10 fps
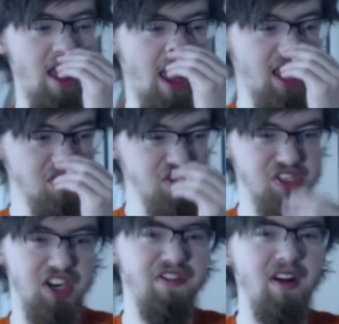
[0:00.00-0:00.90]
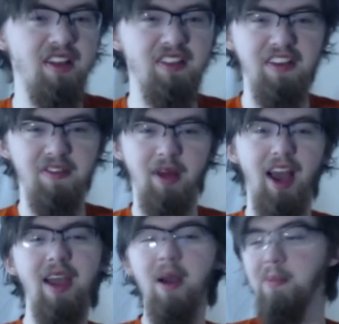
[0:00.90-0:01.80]
and you're just gonna fucking leave him, like, oh
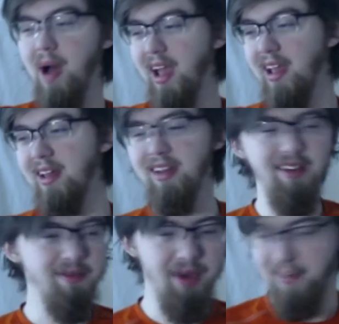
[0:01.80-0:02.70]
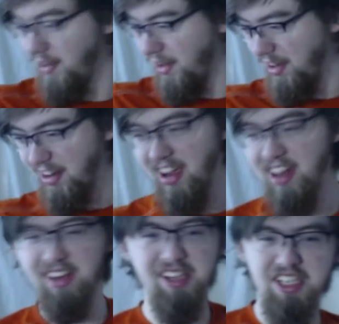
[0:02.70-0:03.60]
yeah, bye, fucker,
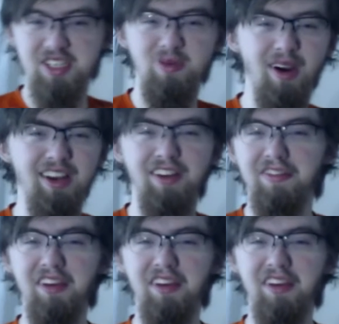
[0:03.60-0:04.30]
and you just walk in your